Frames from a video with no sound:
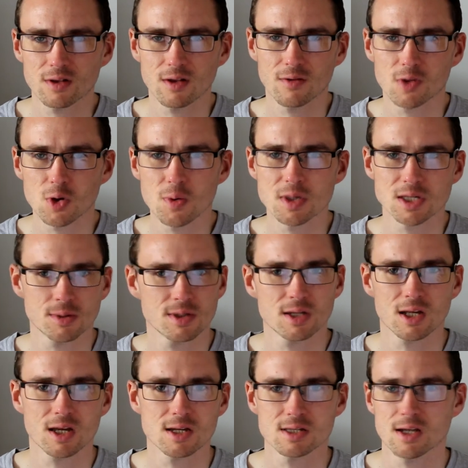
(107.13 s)
they're doing something to
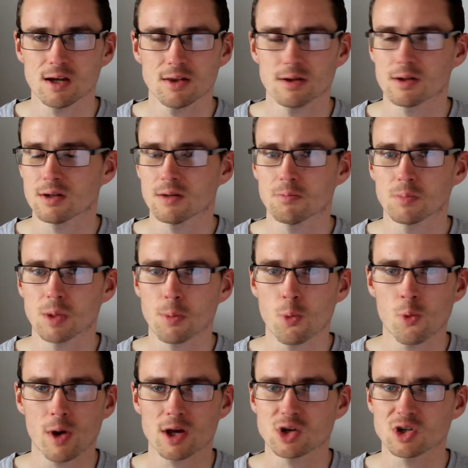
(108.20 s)
the kits now that the
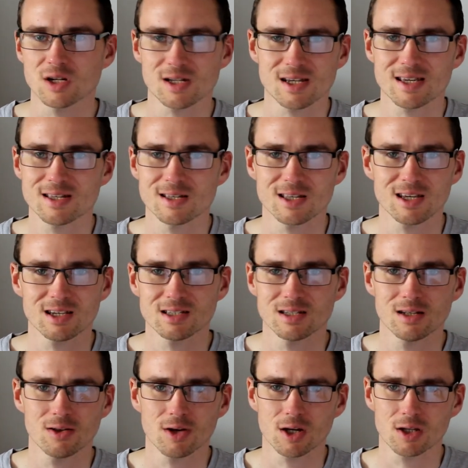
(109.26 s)
malt extract isn't
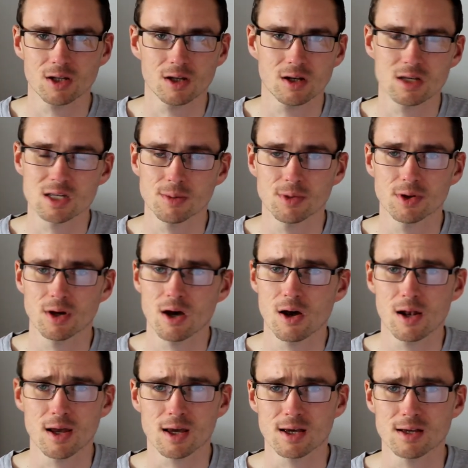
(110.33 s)
tasting like it did in some of the
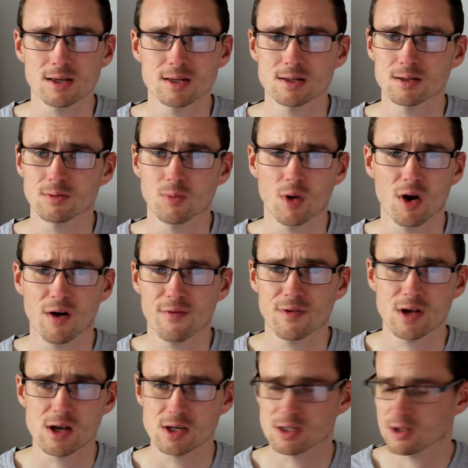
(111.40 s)
early kits when I
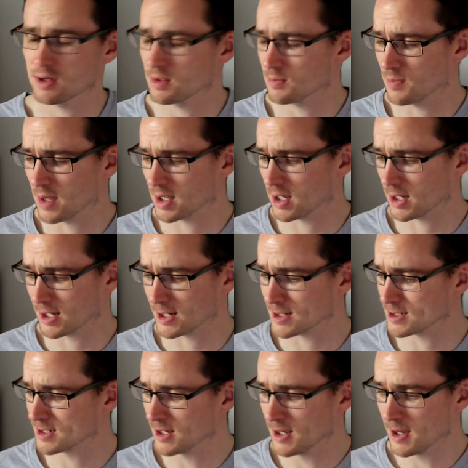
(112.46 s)
first started making
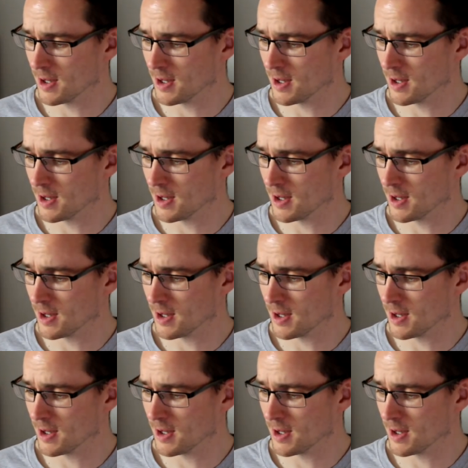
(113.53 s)
kits.